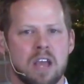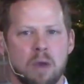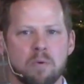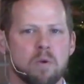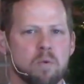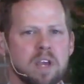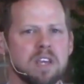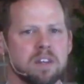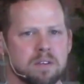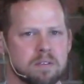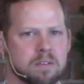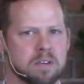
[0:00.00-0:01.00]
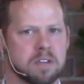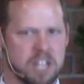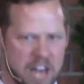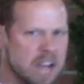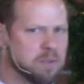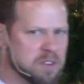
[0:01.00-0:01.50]
And we can
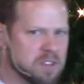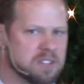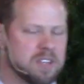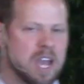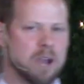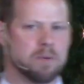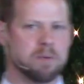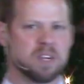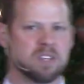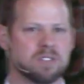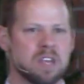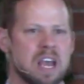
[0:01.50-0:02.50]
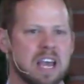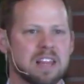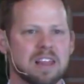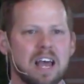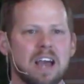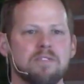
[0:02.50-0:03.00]
connect with this, can't we? Because
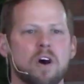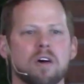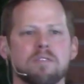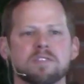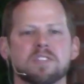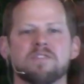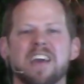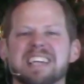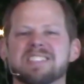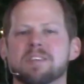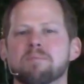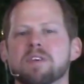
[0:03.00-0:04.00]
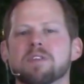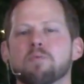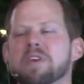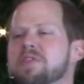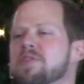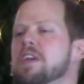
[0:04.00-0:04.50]
in life, all of us have had something that
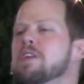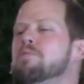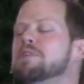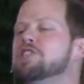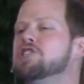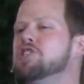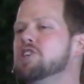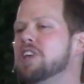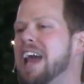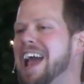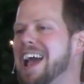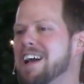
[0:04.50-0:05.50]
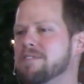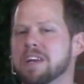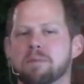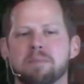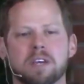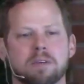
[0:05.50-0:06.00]
we think we should have,
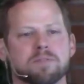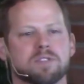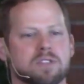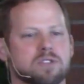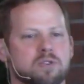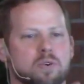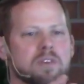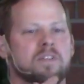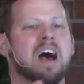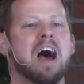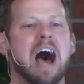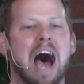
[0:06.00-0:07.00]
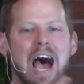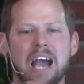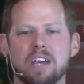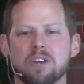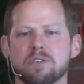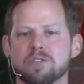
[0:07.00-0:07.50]
and it becomes this sort of
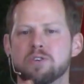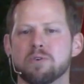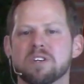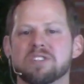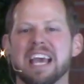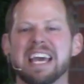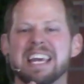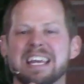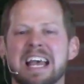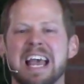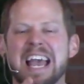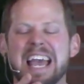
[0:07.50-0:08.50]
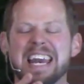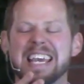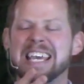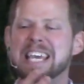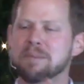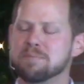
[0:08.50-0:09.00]
idol to us, and
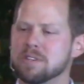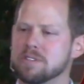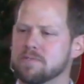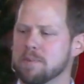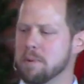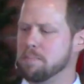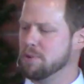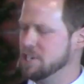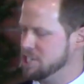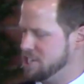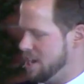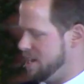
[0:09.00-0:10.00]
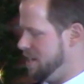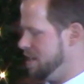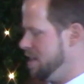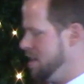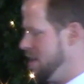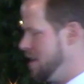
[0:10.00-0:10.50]
it keeps us from
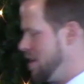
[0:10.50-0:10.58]
appreciating